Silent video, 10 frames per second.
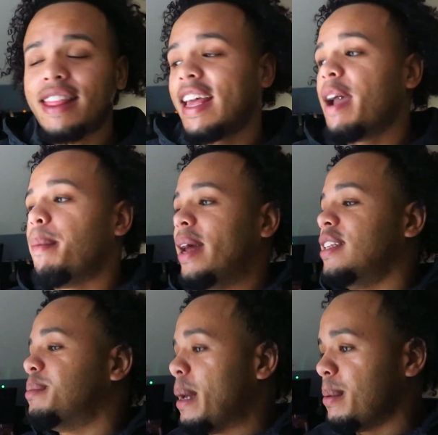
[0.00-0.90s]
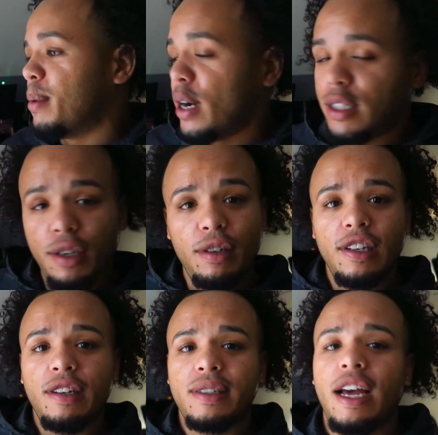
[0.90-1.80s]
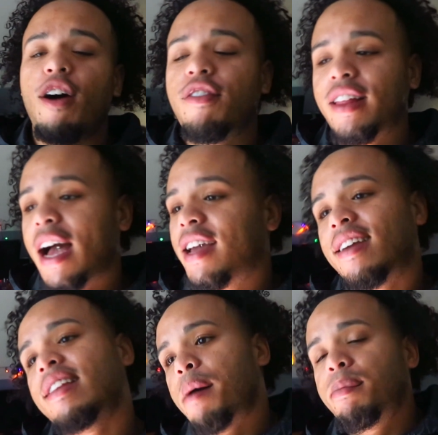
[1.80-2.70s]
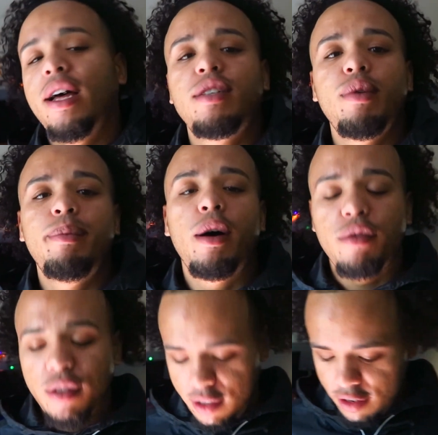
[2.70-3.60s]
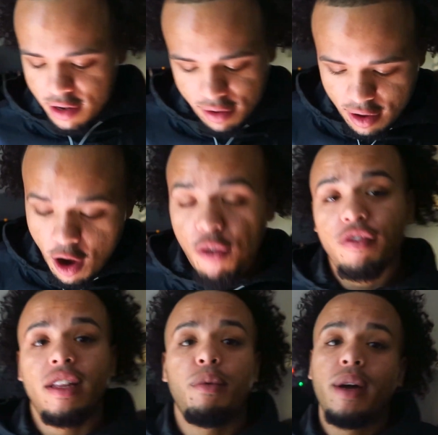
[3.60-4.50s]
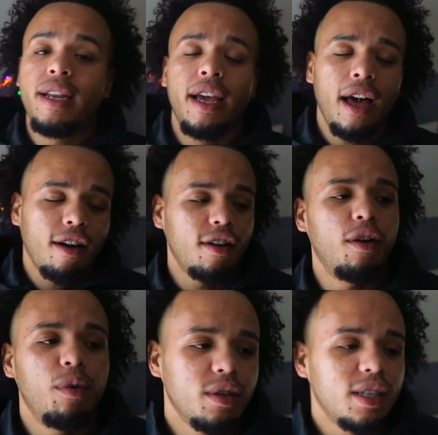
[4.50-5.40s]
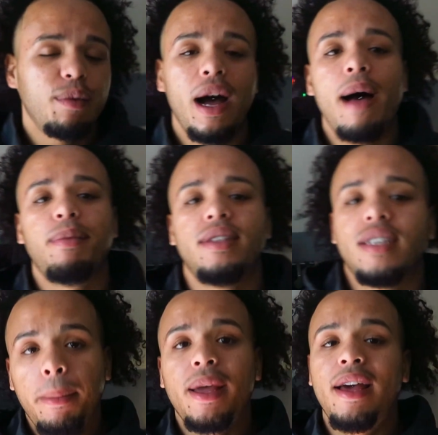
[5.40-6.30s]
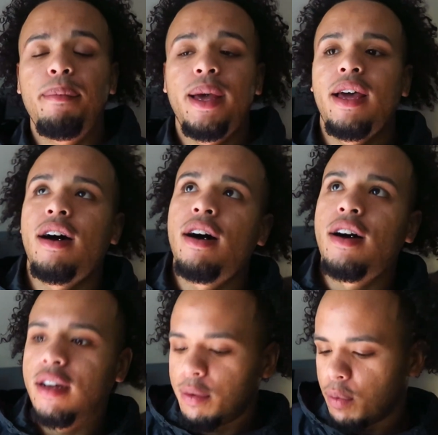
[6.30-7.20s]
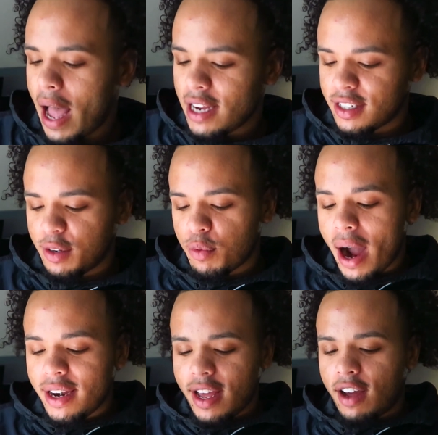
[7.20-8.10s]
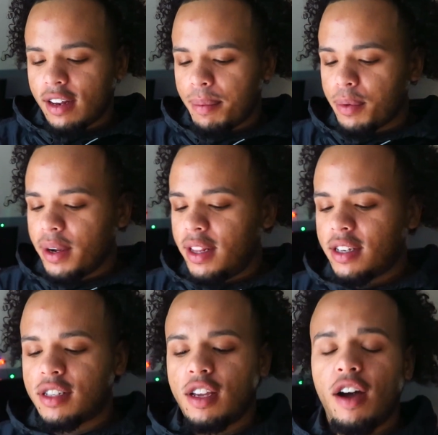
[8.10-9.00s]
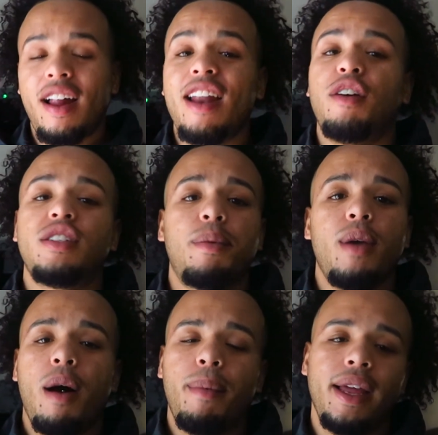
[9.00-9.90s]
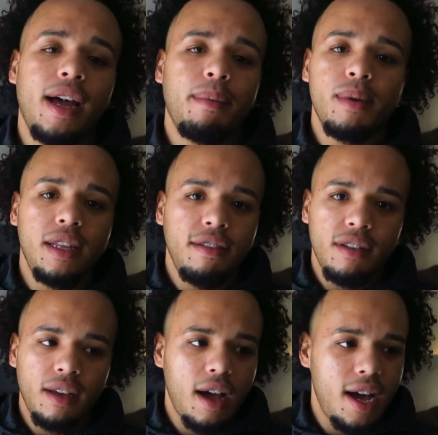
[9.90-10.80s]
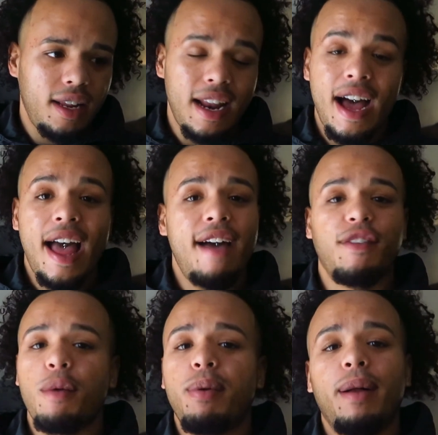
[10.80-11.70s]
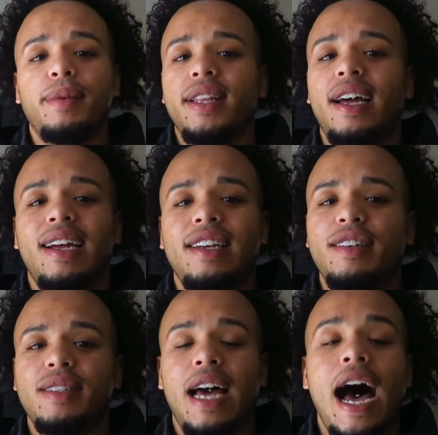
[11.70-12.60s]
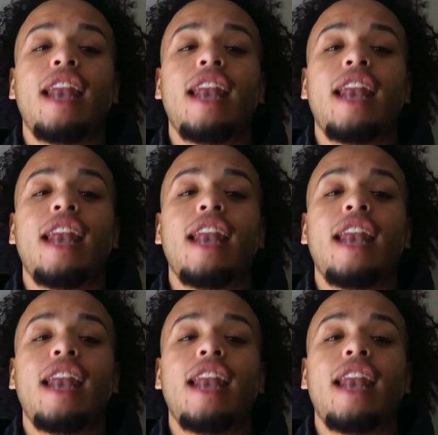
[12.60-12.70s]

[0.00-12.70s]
I think everybody needs a baby boy too, you know I'm saying? Hopefully I can, I'm blessed with both, you know, hopefully one day, I don't know, we'll see what happens. But yeah, man, uh, actually right now, I'm gonna read this to y'all. I know some of y'all may not believe in God and I have no problem with that. You know what I'm saying?